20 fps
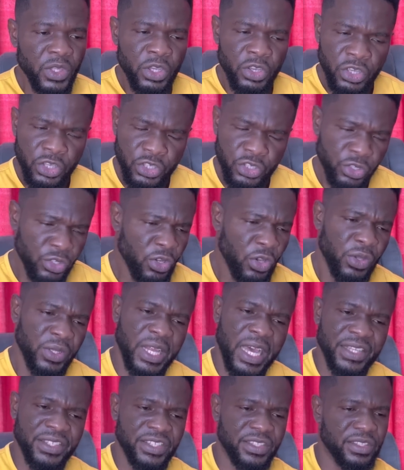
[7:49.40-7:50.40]
you know
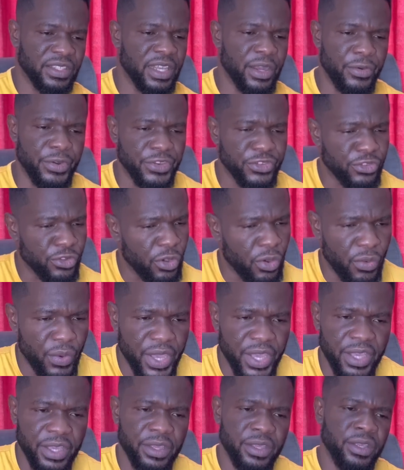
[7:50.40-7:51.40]
that there is no
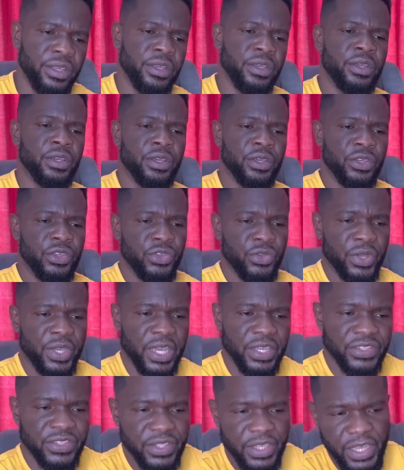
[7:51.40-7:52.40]
way you
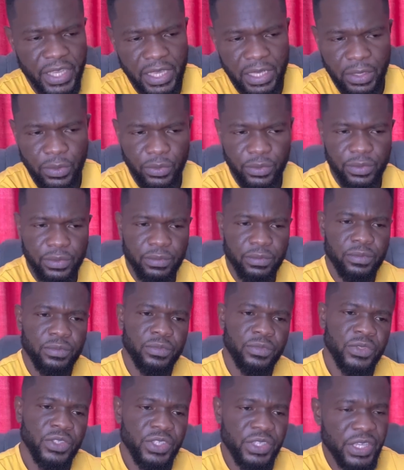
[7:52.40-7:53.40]
can stay alone.
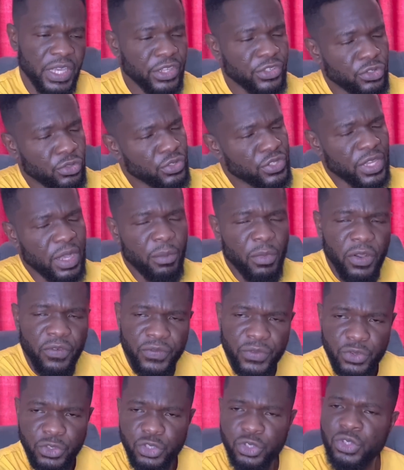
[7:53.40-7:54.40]
Yes, to some of
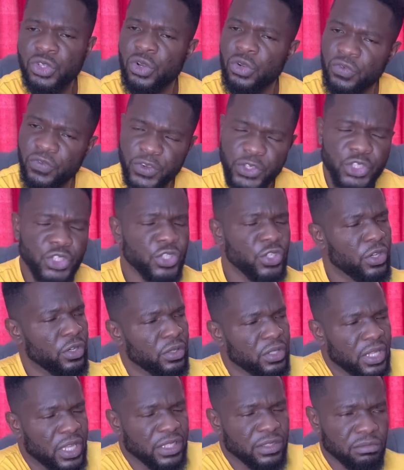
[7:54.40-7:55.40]
you, you know for sure
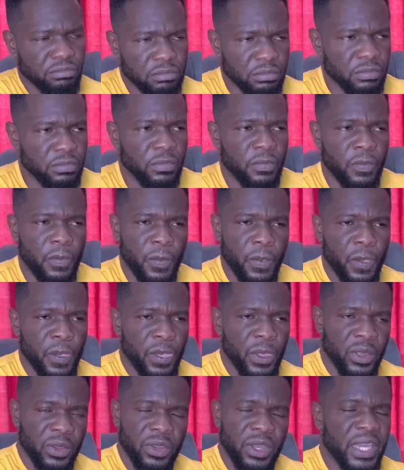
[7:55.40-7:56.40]
that mm,
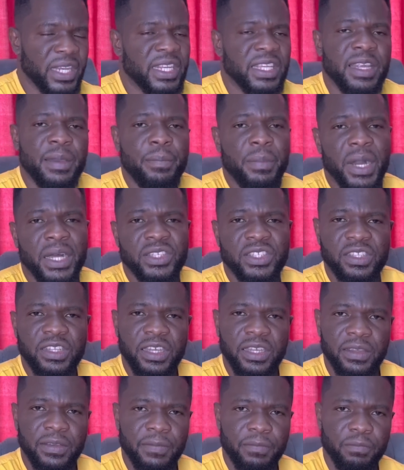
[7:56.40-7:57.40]
I need a
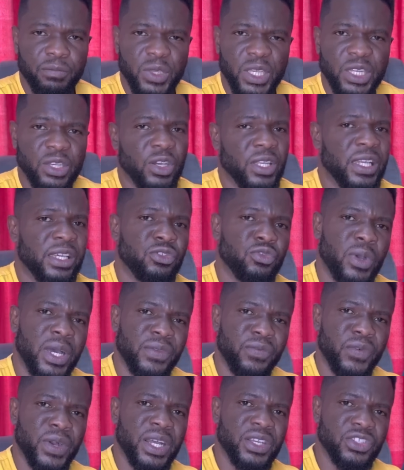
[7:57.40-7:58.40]
partner in order to
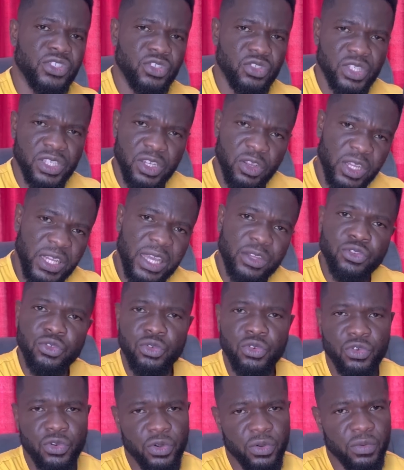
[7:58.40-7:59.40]
advance, in order to
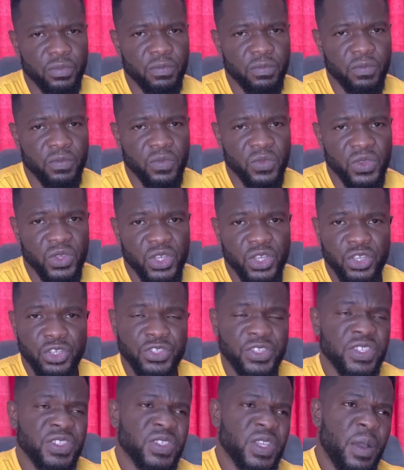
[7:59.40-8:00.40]
grow. You
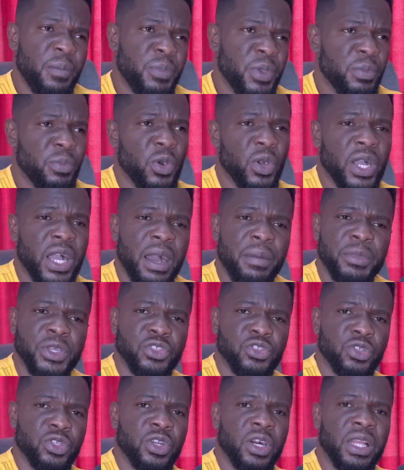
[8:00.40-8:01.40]
see, some people come
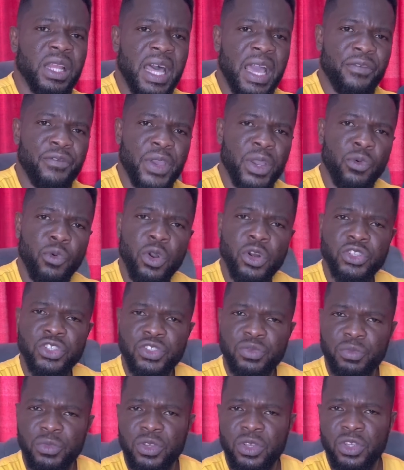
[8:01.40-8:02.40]
into your life and want
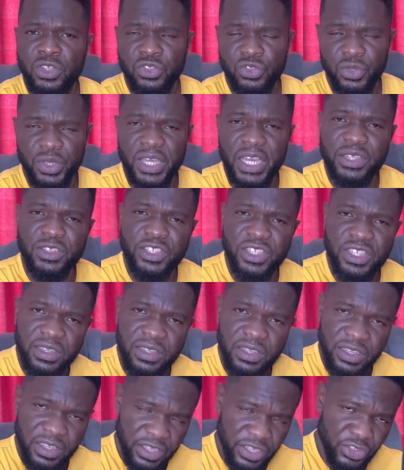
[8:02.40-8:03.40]
to get
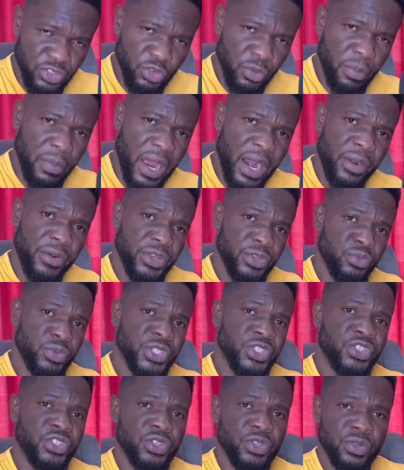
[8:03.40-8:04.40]
into marriage
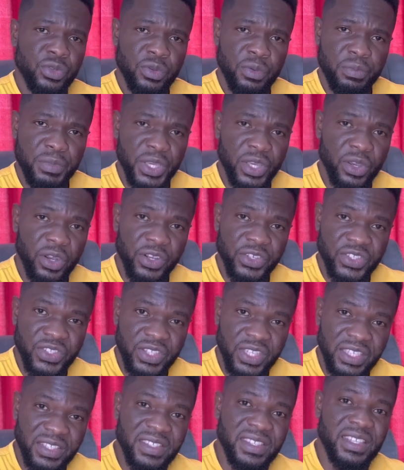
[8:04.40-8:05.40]
with you because
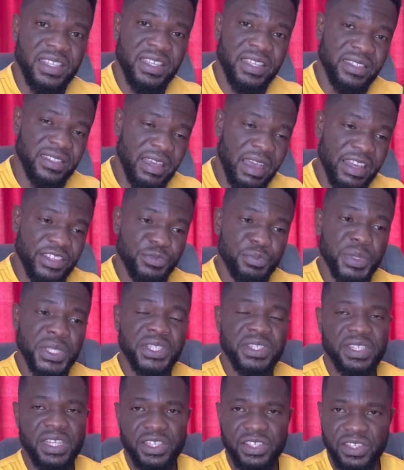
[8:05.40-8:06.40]
they see it as
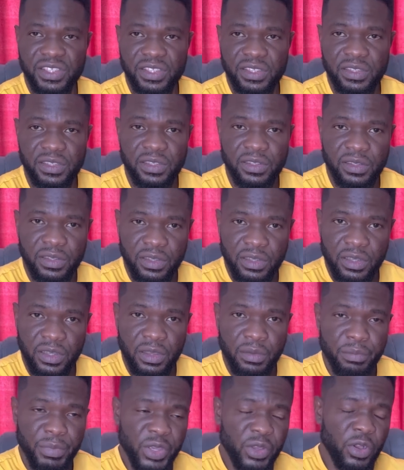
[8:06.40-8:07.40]
business.
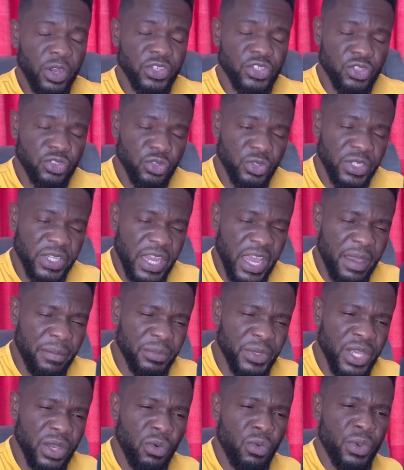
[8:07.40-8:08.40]
Because to them,
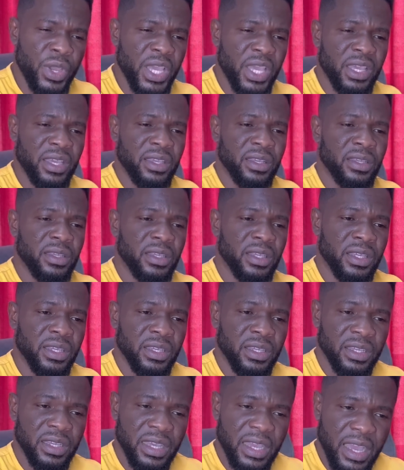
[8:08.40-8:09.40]
they weigh
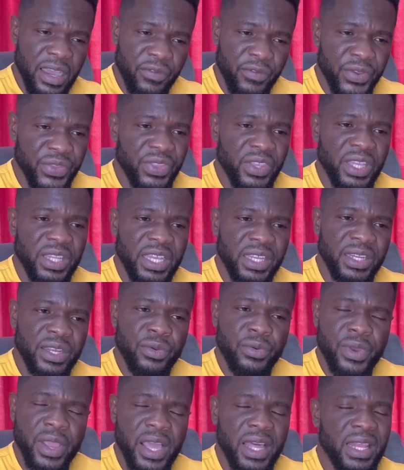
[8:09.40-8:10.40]
everything and they
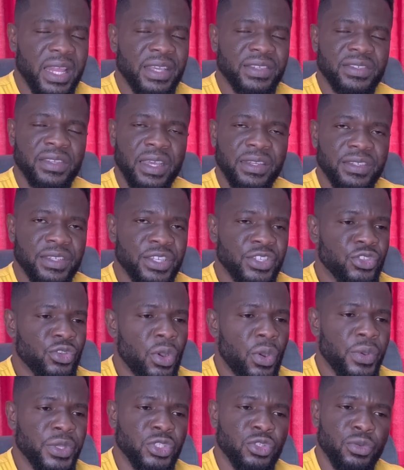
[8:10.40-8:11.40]
realize that it's
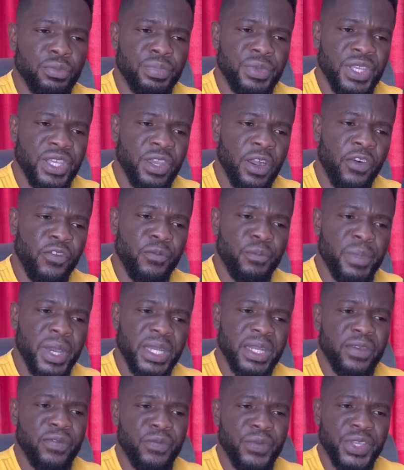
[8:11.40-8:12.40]
going to be of
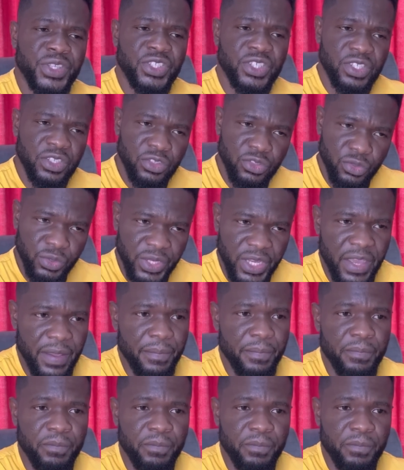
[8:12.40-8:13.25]
benefit to them